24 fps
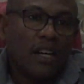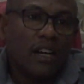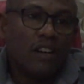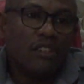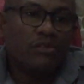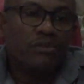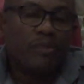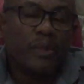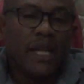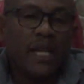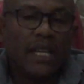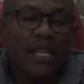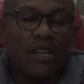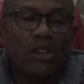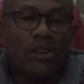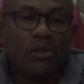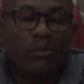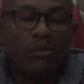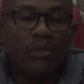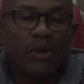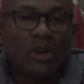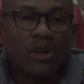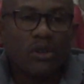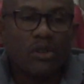I've made a
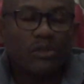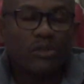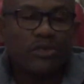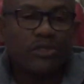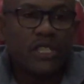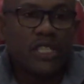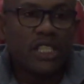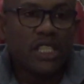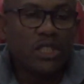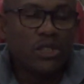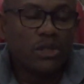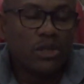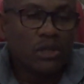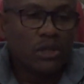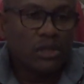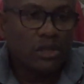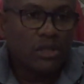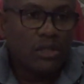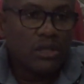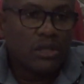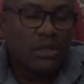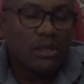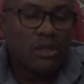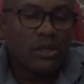number of
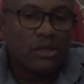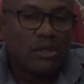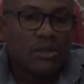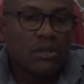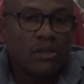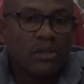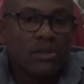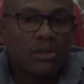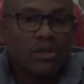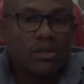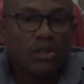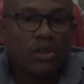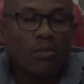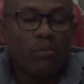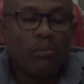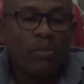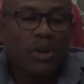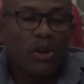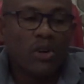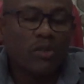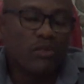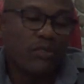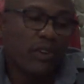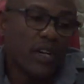seizures,
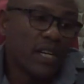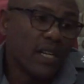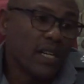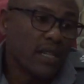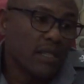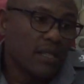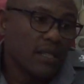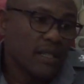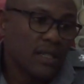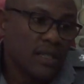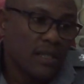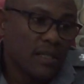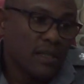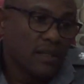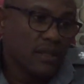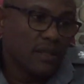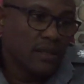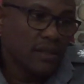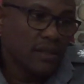number of arrests.